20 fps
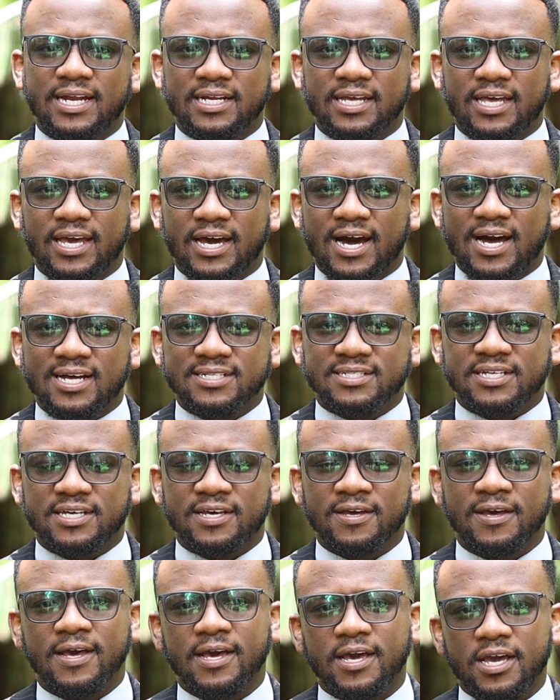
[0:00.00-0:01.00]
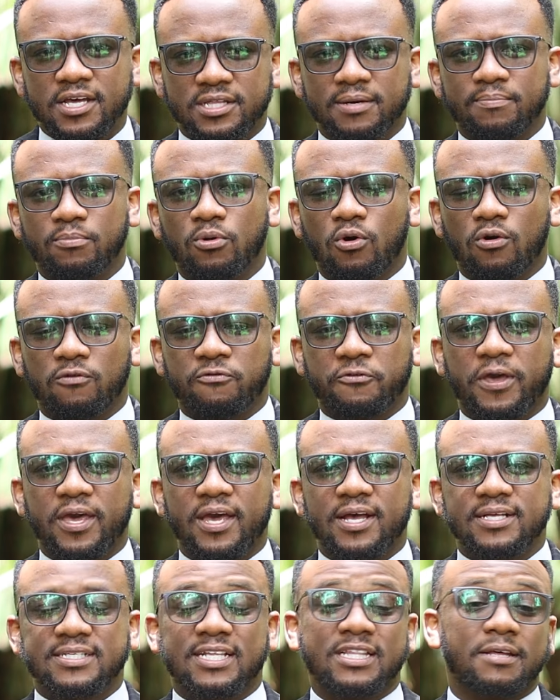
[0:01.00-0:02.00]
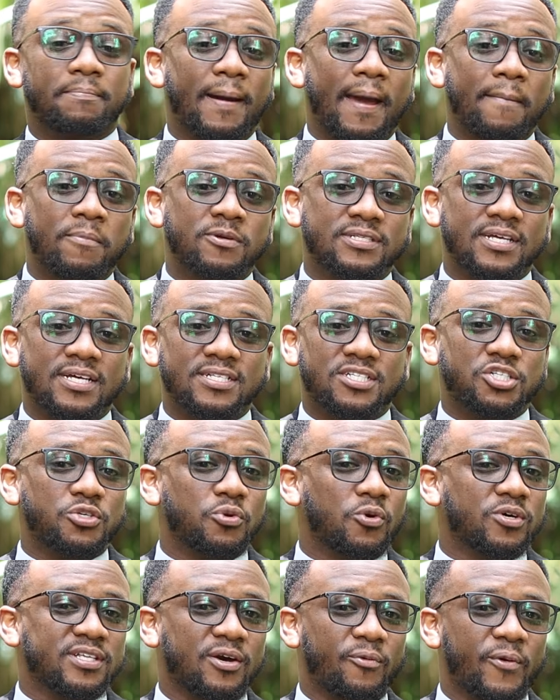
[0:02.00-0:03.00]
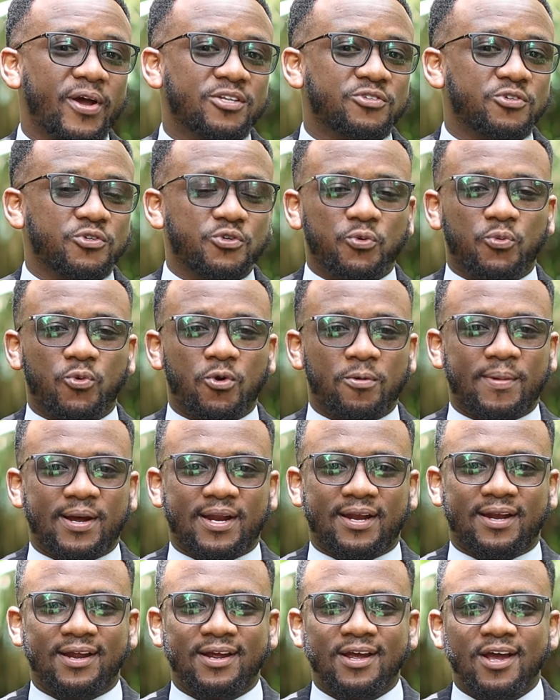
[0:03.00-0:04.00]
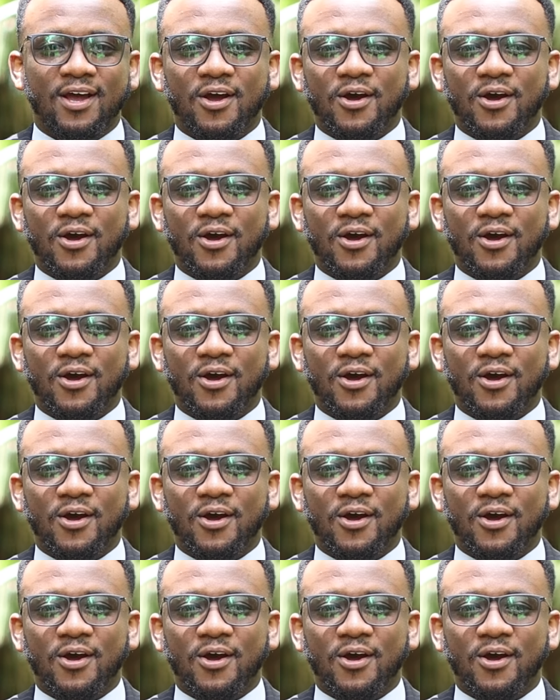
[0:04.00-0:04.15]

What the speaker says: and Gehazi in the book of Kings. And the Bible says she was a well-to-do woman.